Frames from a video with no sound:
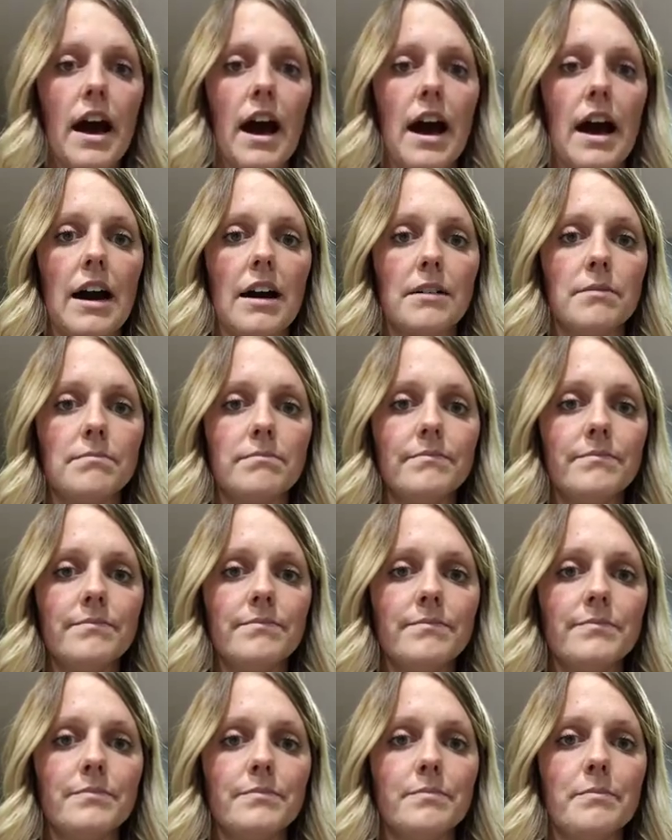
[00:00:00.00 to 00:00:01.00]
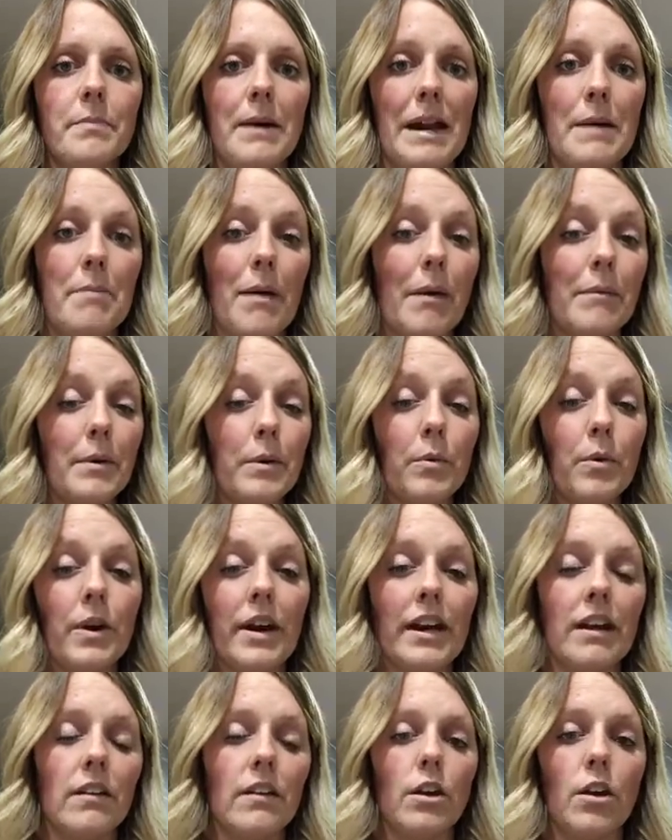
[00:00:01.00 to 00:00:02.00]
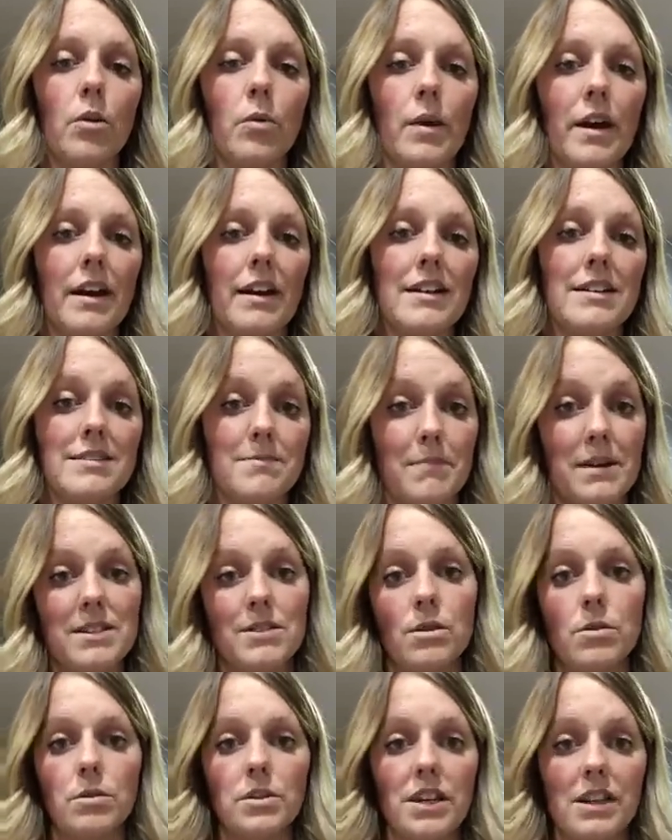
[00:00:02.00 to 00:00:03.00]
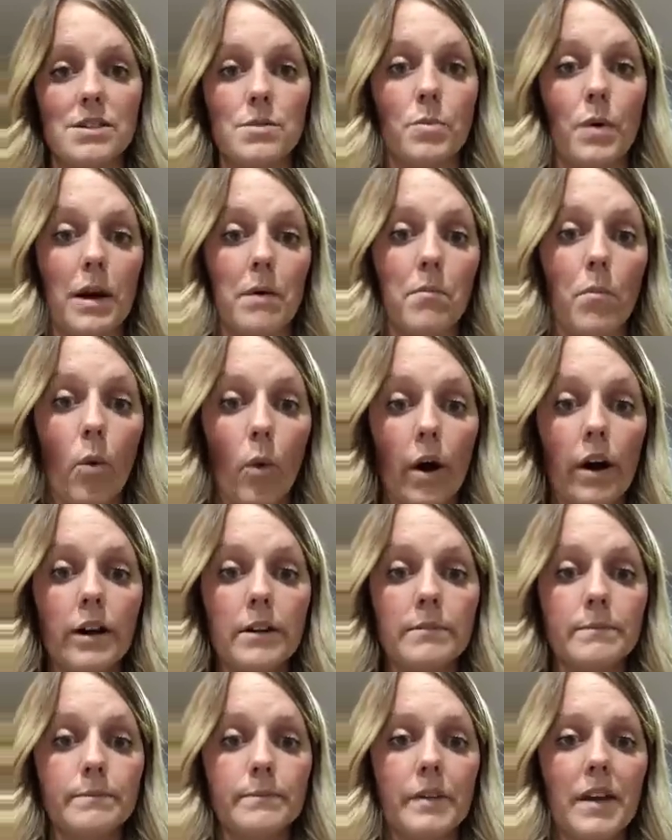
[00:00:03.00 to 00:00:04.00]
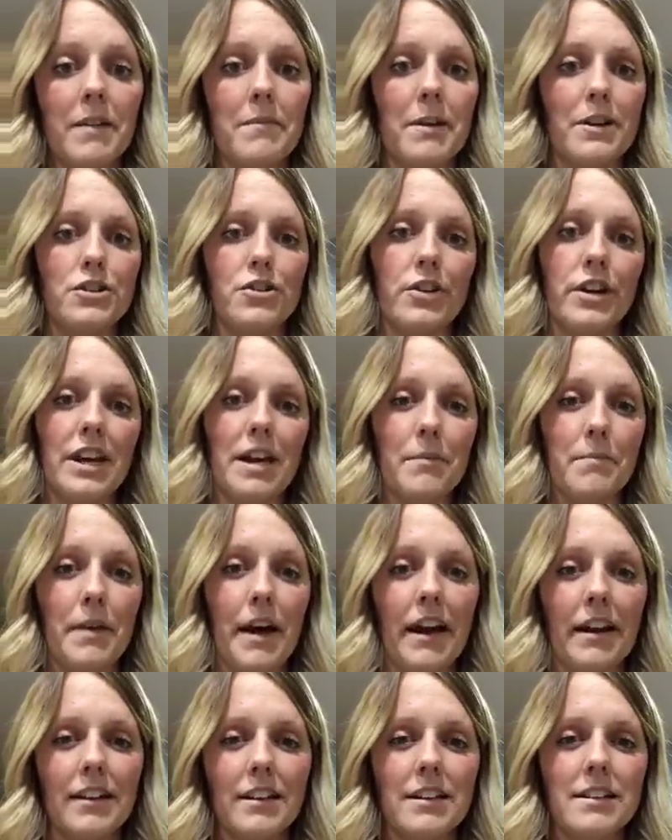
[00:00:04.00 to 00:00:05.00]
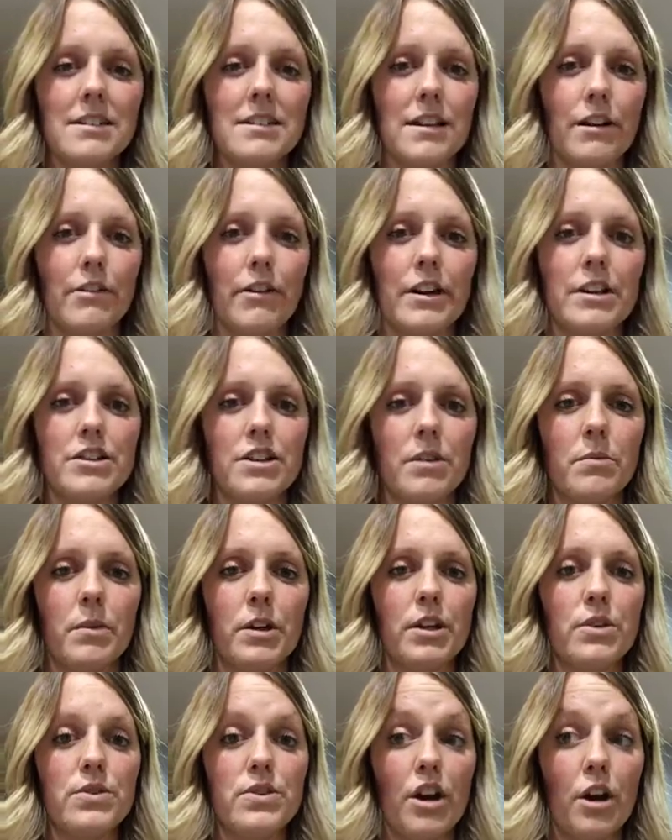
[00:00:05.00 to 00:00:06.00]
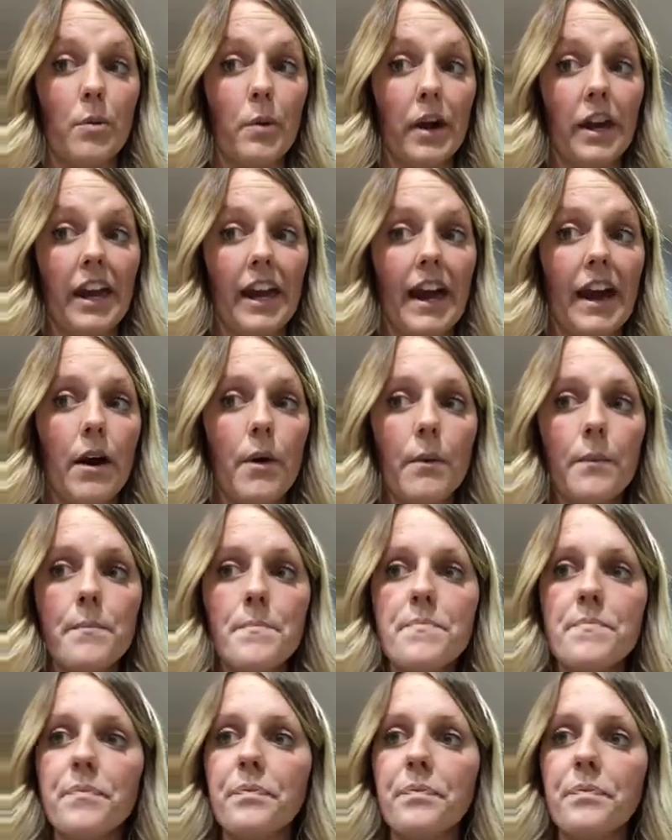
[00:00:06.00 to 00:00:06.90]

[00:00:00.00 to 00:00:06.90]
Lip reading: But I probably will gain a little weight because muscle does weigh more. And make sure to keep that in consideration when you start working out.